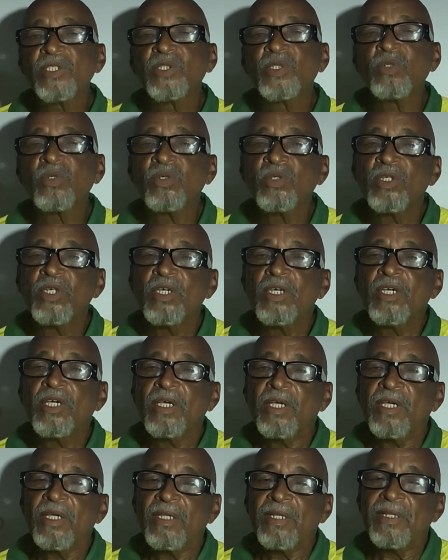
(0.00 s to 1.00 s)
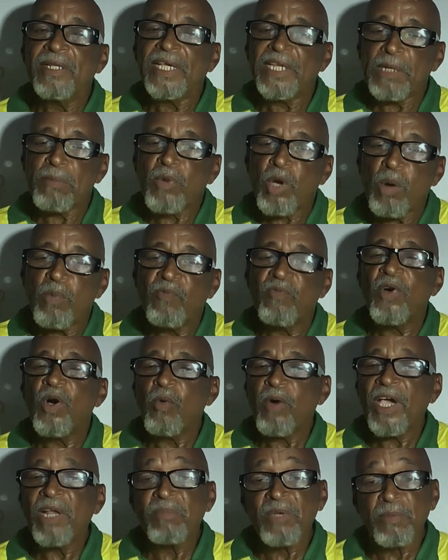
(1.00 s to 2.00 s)
So let them come for a
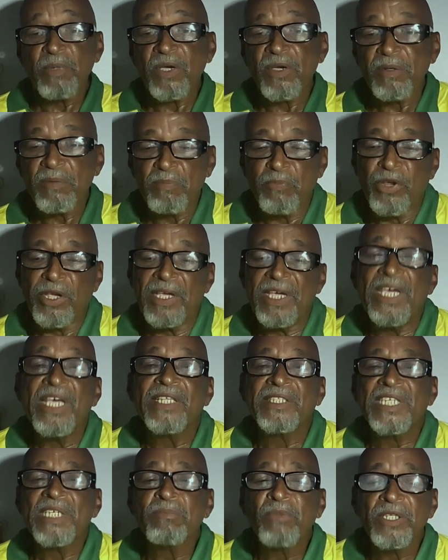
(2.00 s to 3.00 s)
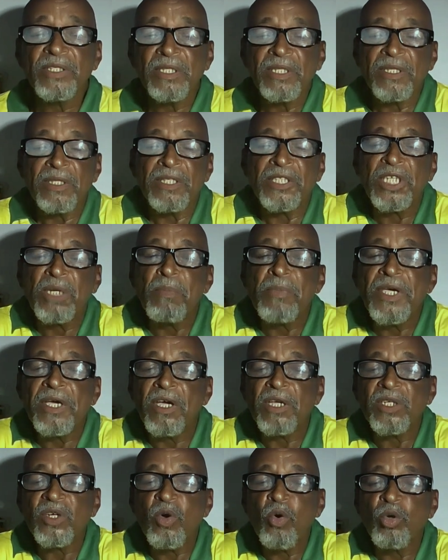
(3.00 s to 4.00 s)
while. Maybe we could bring 18, but
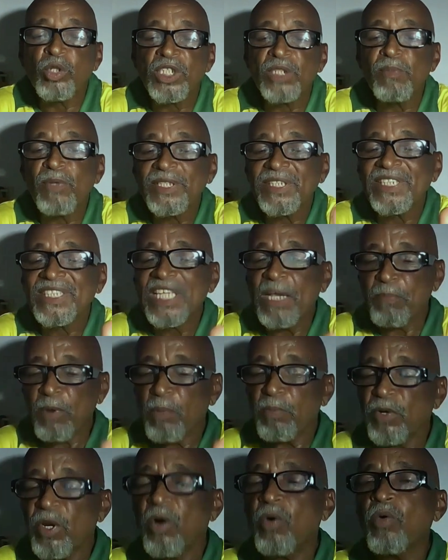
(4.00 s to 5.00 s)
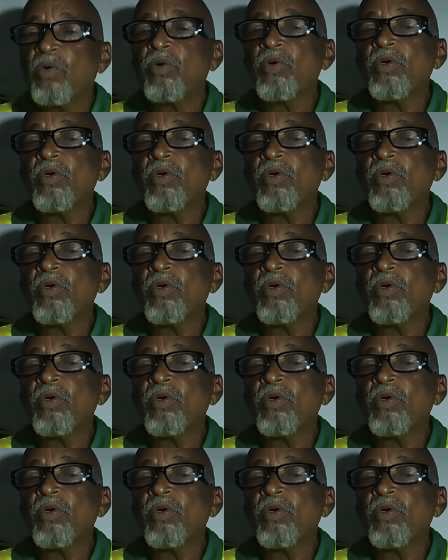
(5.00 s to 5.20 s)
Jamaican coaches must step up now.